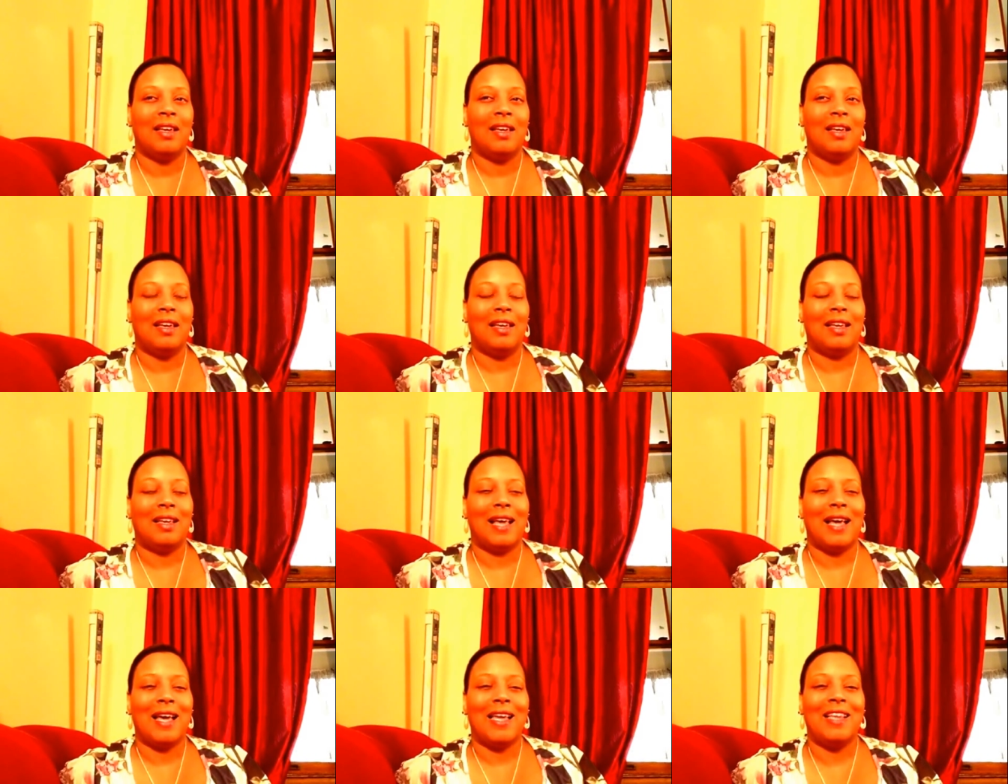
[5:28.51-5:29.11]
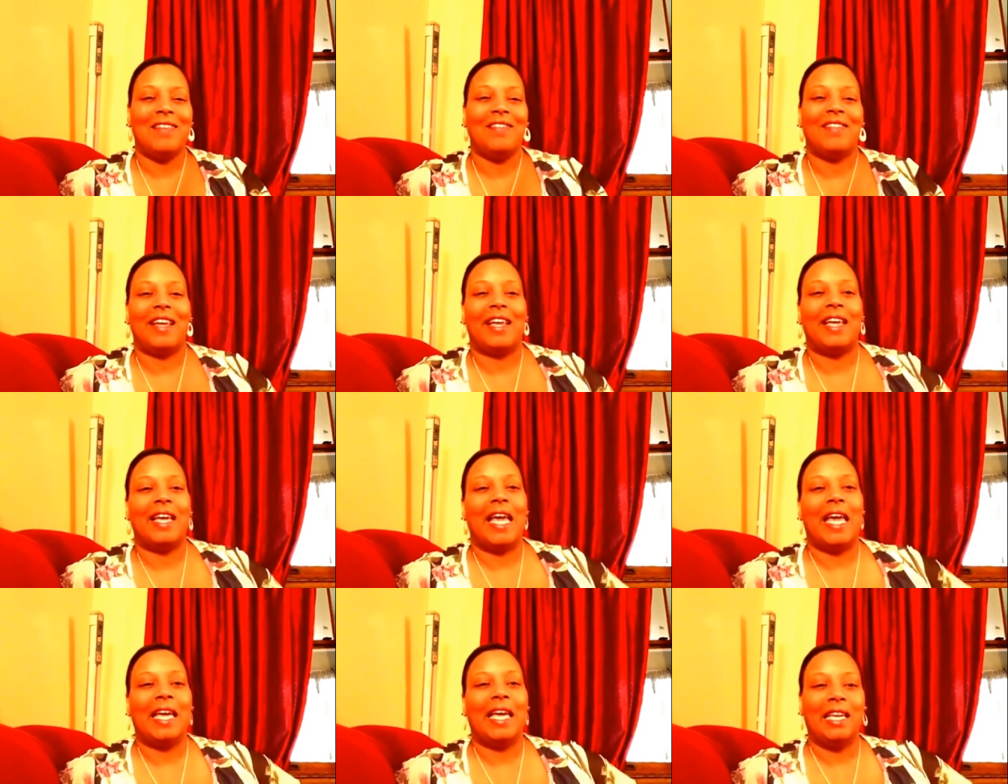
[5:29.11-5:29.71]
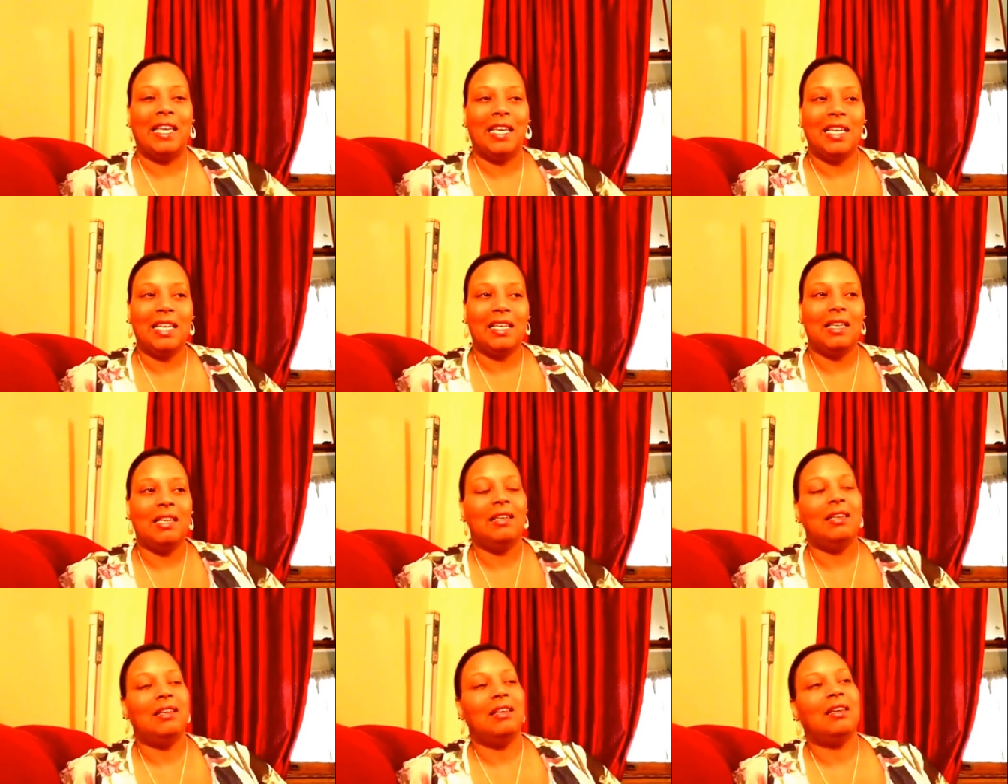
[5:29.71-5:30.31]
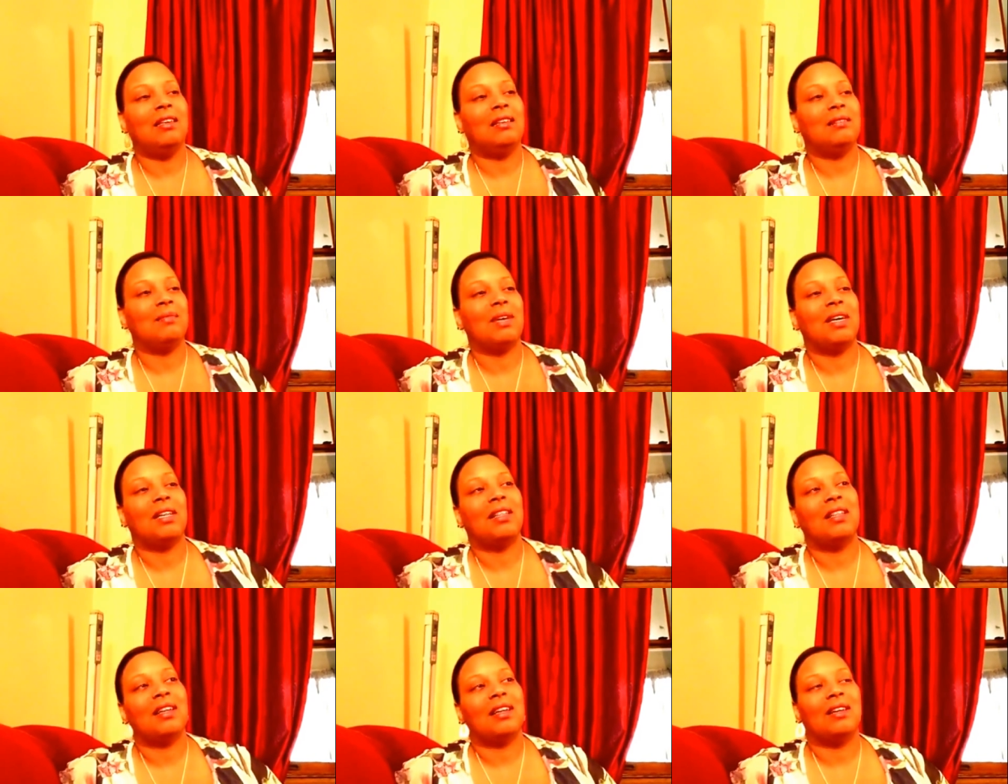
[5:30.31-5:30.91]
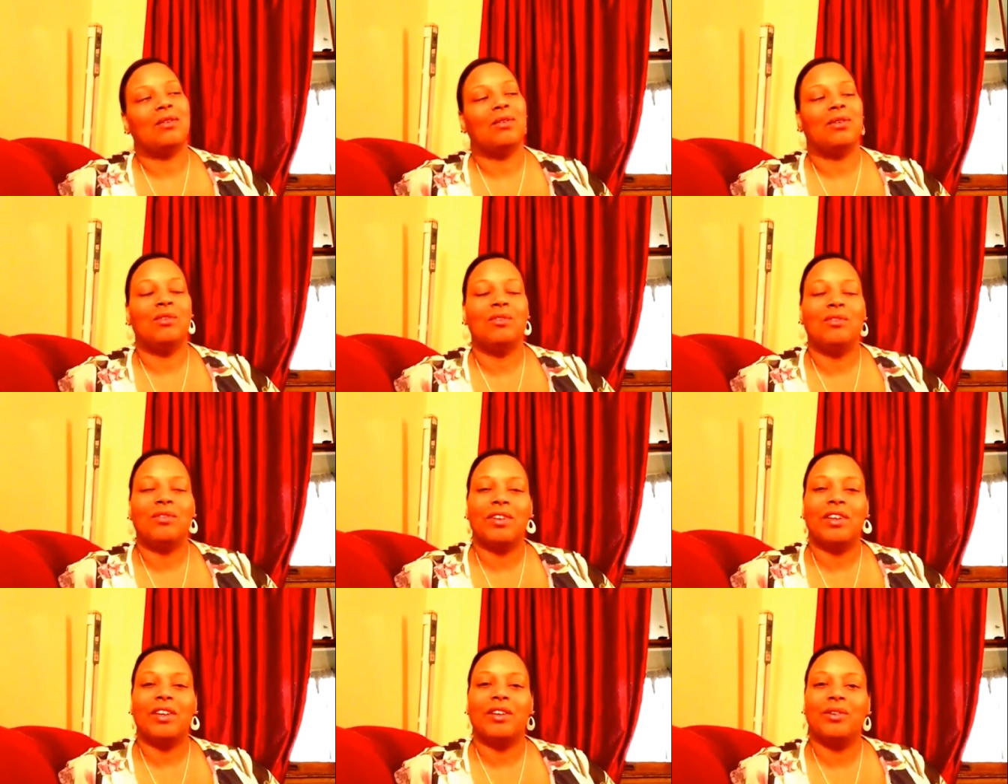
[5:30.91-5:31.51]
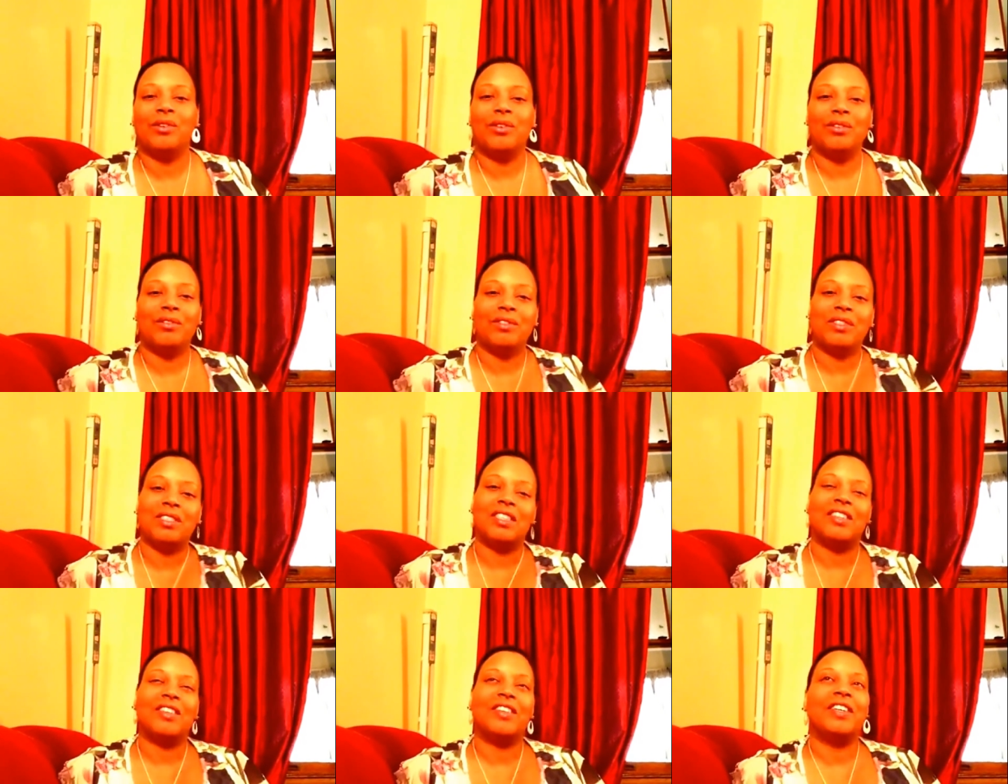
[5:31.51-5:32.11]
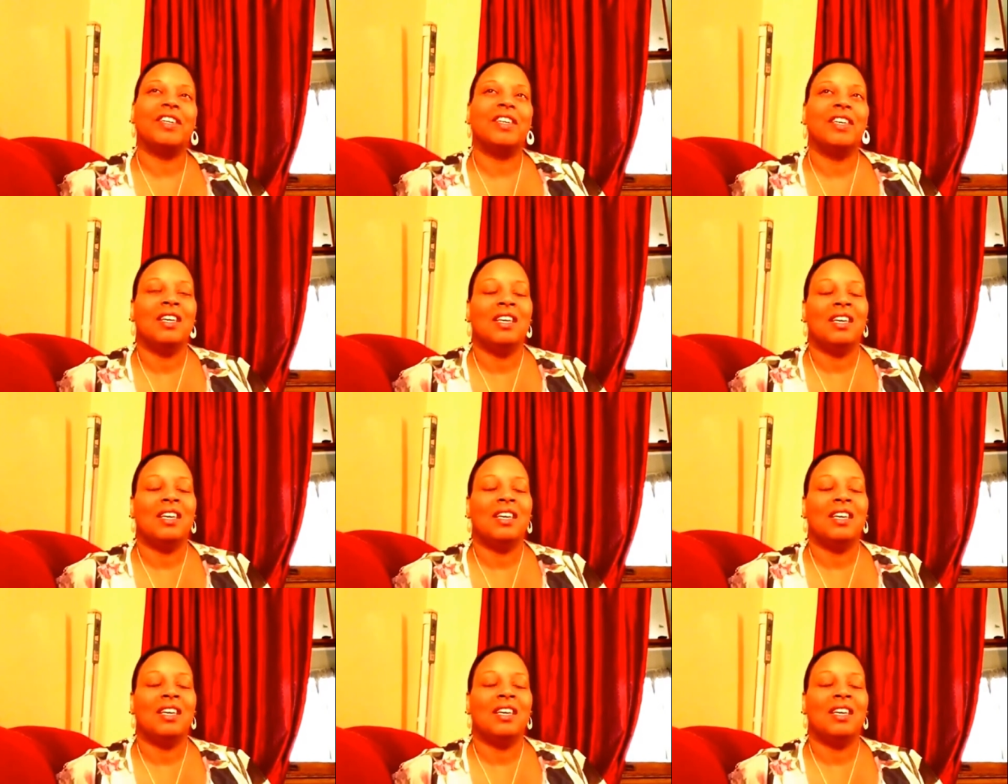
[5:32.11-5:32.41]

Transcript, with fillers: and kind of like achy in my like ovary and uterus area.